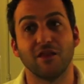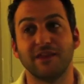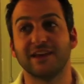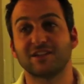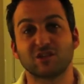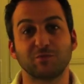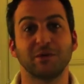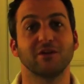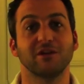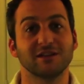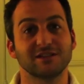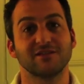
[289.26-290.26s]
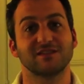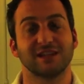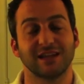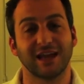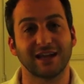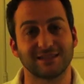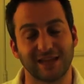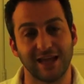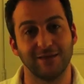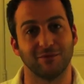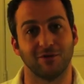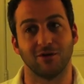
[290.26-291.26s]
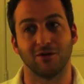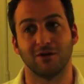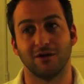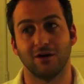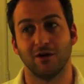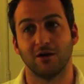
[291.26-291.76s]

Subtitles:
the experience of sitting at a table